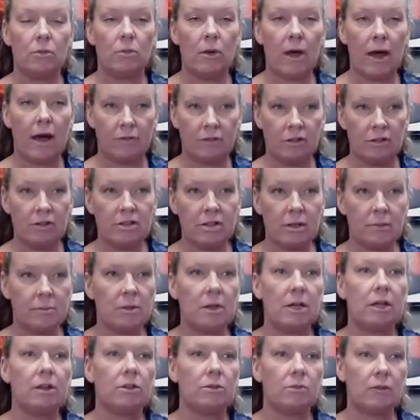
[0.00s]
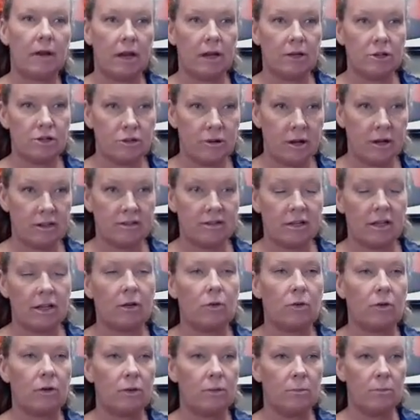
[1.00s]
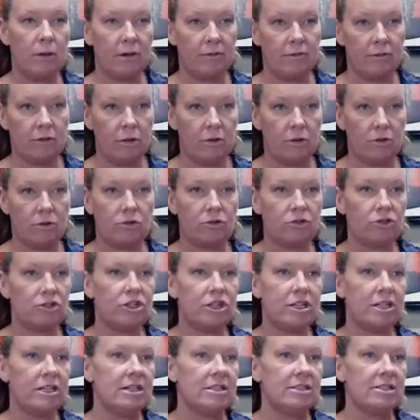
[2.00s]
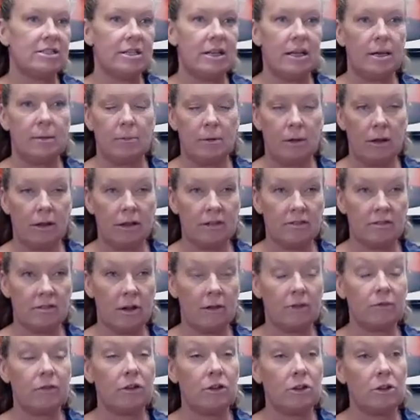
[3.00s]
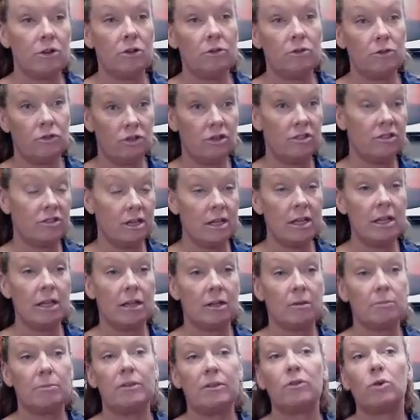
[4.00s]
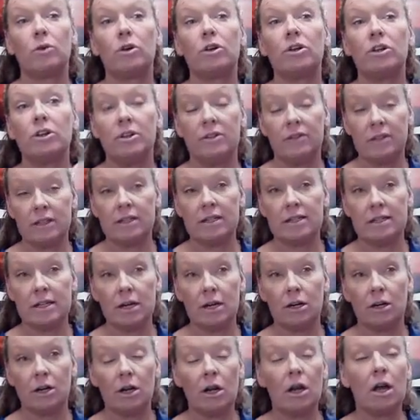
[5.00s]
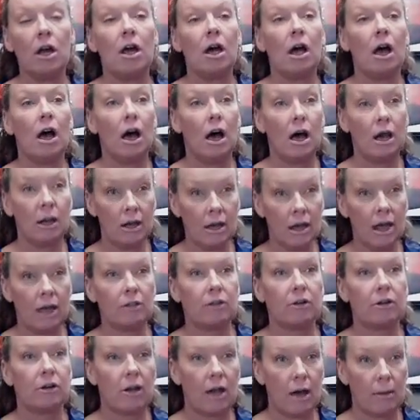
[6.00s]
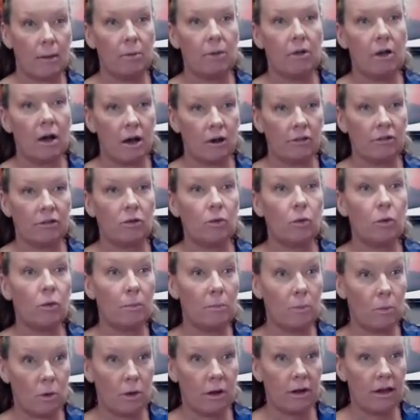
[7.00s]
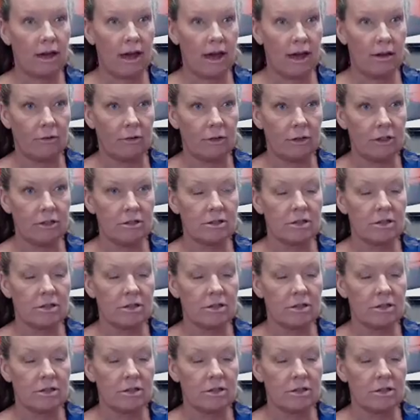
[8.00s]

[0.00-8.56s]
after you dipped it in the ranch dressing or the buffalo cheese dip and all that stuff, you've just eaten, before you've eaten dinner, another couple hundred or more calories.